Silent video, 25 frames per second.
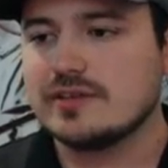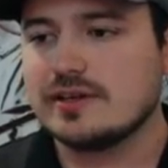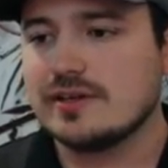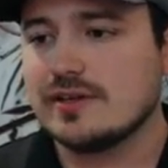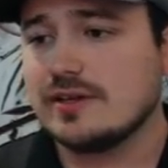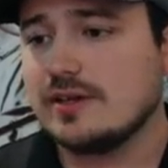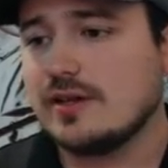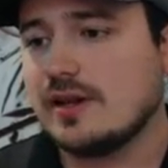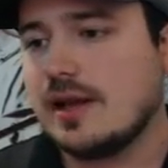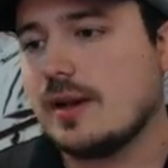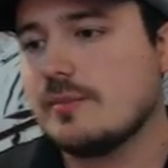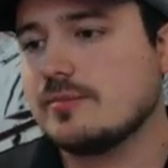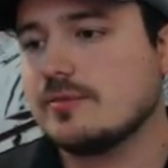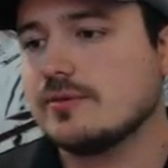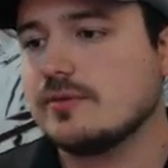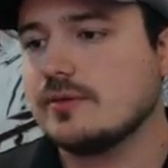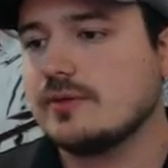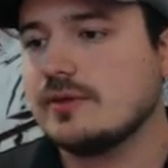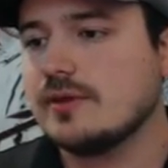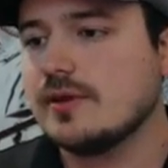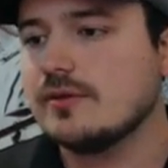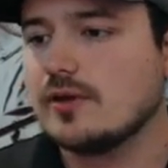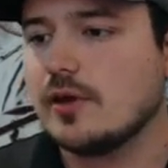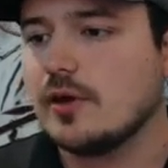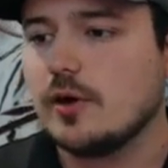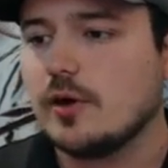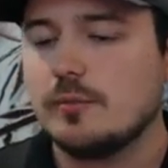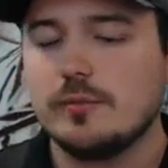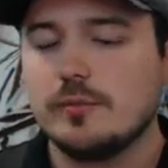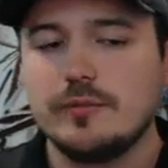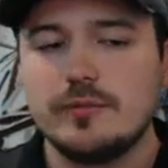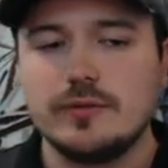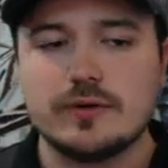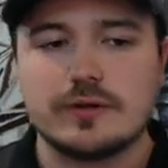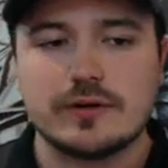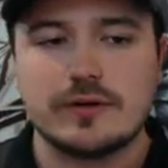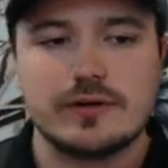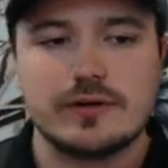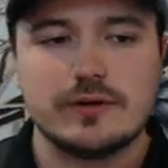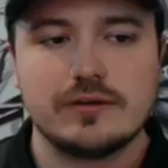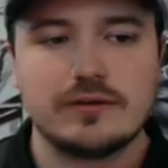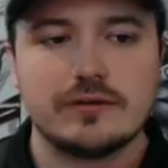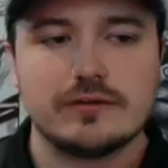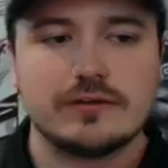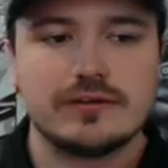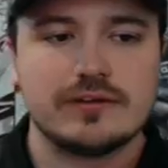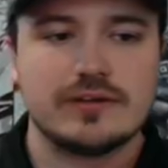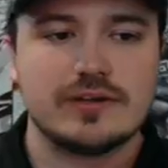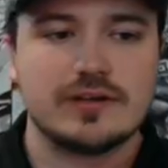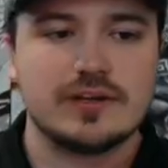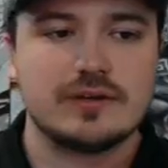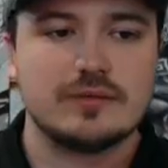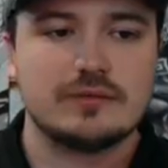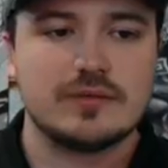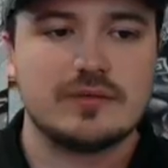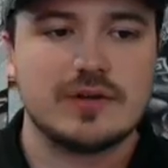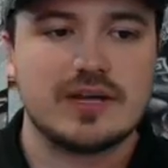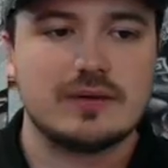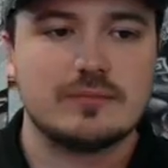I think it absolutely does help your guild become